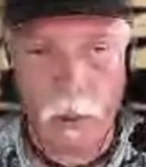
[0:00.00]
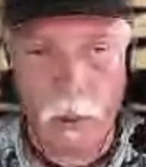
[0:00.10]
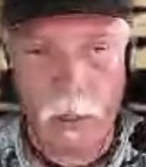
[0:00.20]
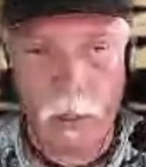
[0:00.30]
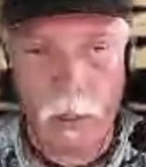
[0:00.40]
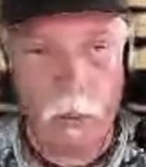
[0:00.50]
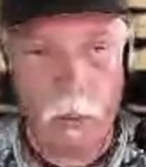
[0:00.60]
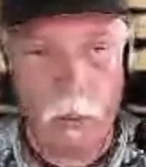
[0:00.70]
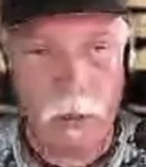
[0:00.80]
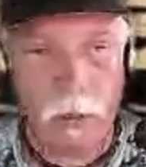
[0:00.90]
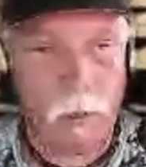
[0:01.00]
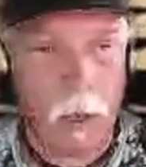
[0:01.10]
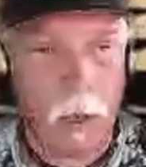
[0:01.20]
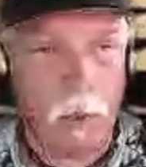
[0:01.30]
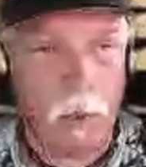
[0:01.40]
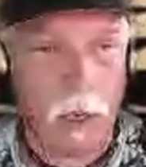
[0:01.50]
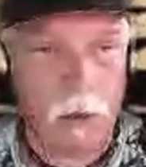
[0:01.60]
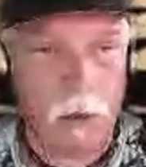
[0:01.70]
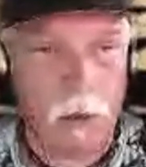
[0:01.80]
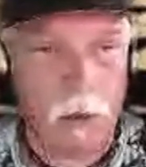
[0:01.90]
they're able to get away with doing things
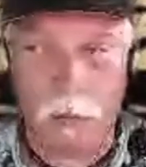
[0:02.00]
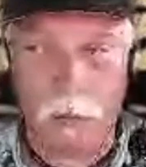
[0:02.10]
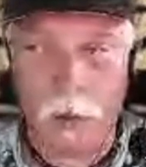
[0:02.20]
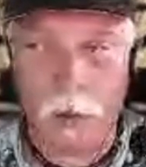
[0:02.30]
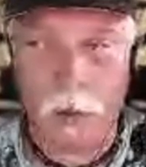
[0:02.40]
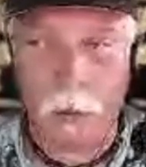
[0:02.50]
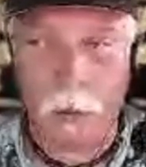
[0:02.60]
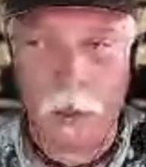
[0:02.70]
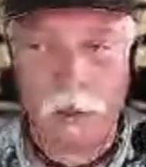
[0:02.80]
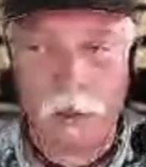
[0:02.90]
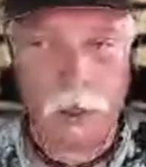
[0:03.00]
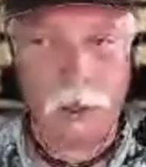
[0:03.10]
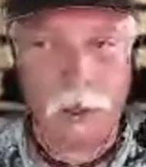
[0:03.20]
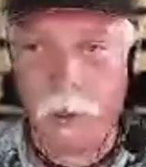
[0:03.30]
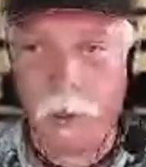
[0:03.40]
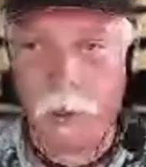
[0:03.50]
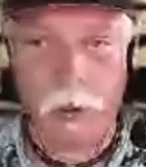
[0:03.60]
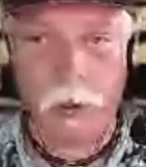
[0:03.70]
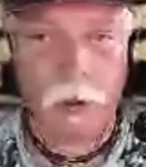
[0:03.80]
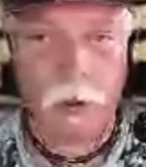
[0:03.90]
probably like on Zoom as well, because it's just
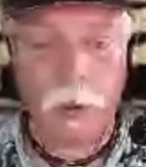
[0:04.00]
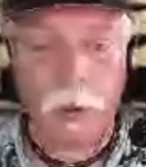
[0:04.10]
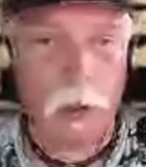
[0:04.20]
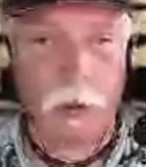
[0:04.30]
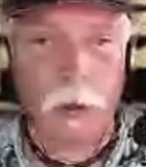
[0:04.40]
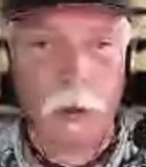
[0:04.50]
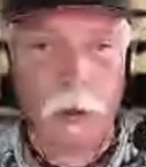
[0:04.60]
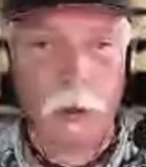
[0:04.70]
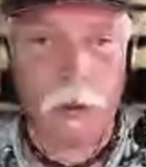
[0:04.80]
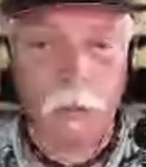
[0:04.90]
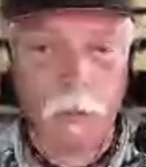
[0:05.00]
administrative. That's all it is.